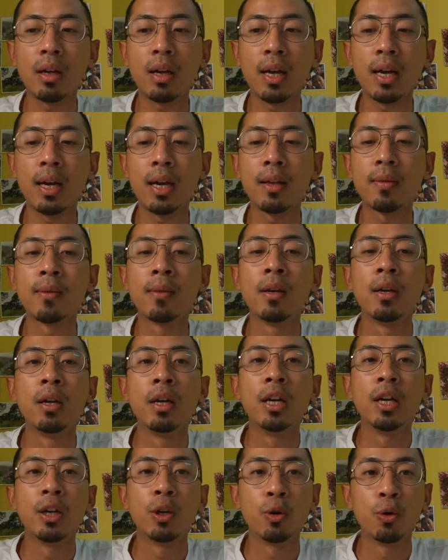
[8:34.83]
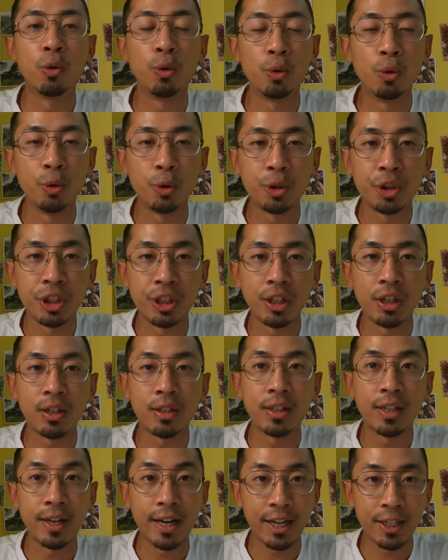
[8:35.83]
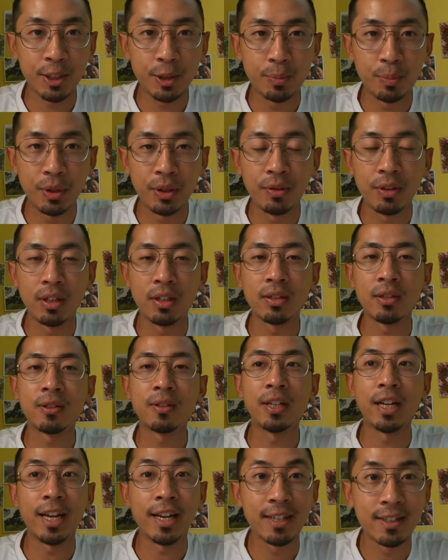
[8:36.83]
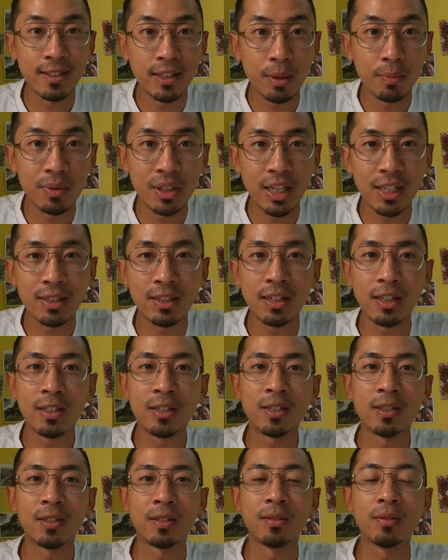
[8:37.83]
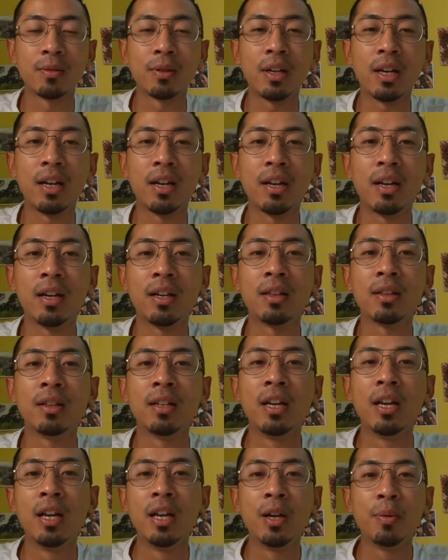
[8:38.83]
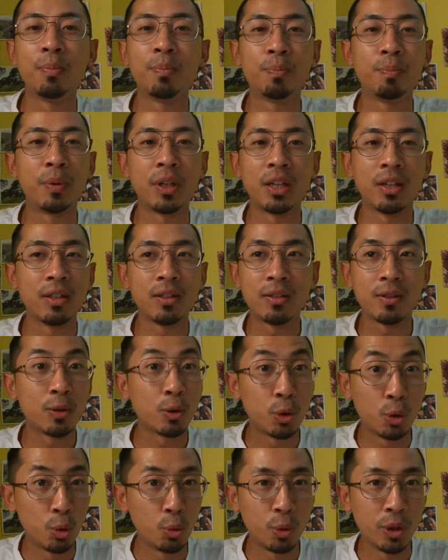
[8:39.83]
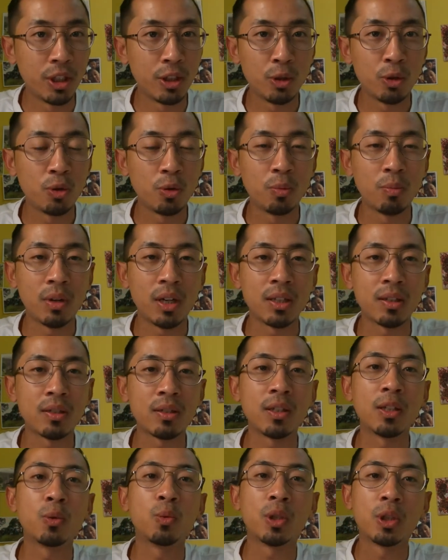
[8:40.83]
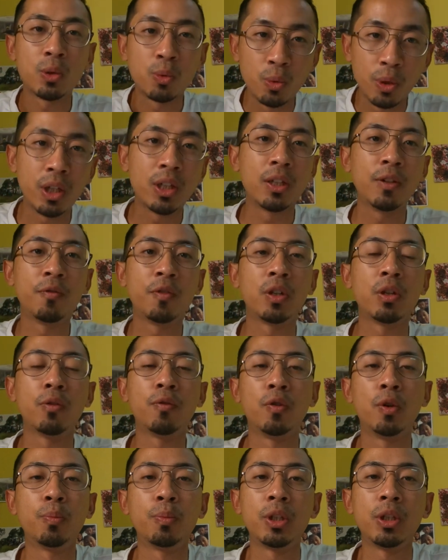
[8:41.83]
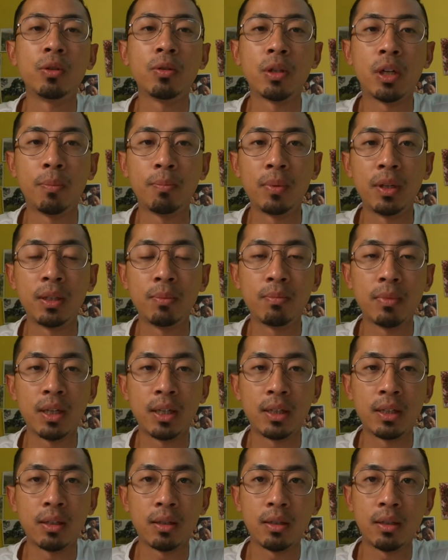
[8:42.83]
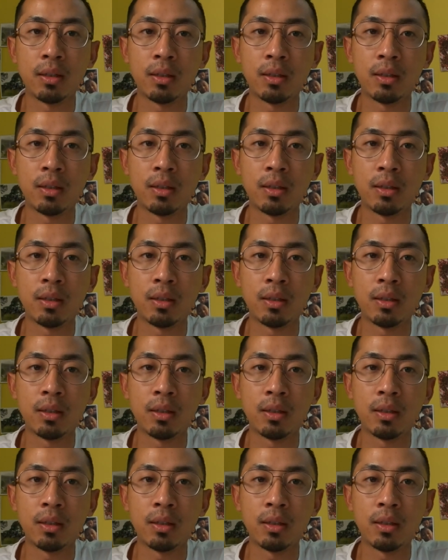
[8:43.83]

and who shared their experience, their exam tactics. And because within 2 months it was very difficult for me to complete my